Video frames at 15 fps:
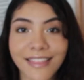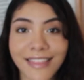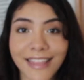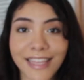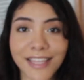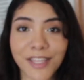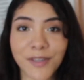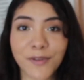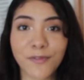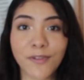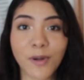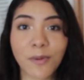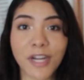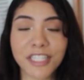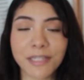Thank you
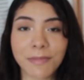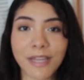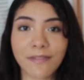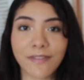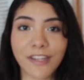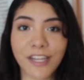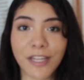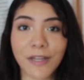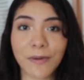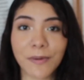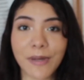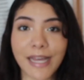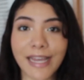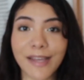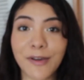for watching my
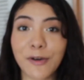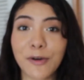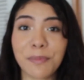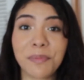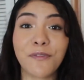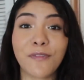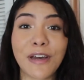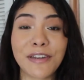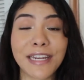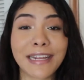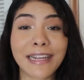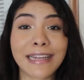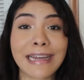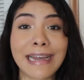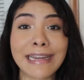video. I hope you found
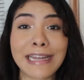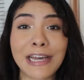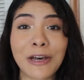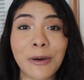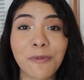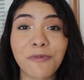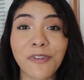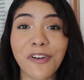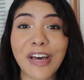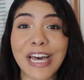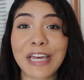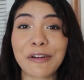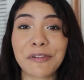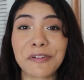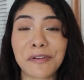it kind of helpful.
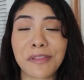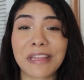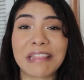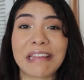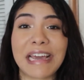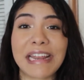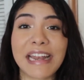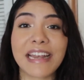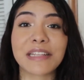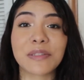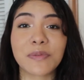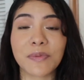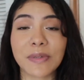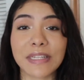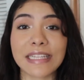I don't know, the lighting
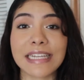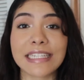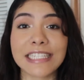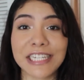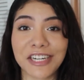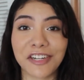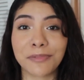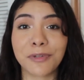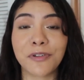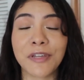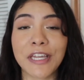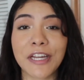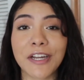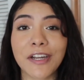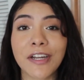is really terrible
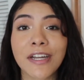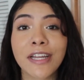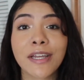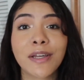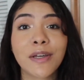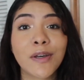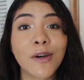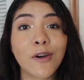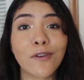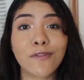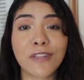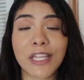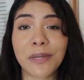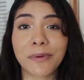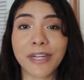here.
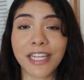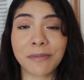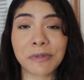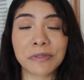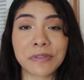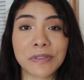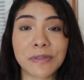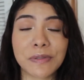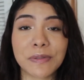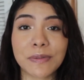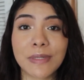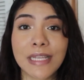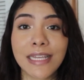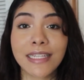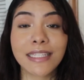Hopefully you were able
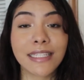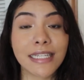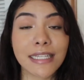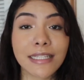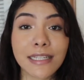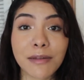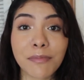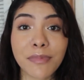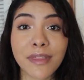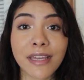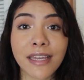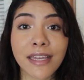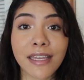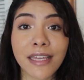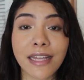to see
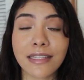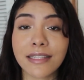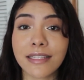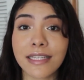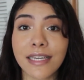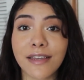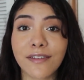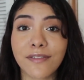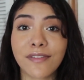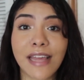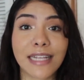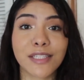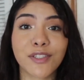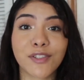something and see if that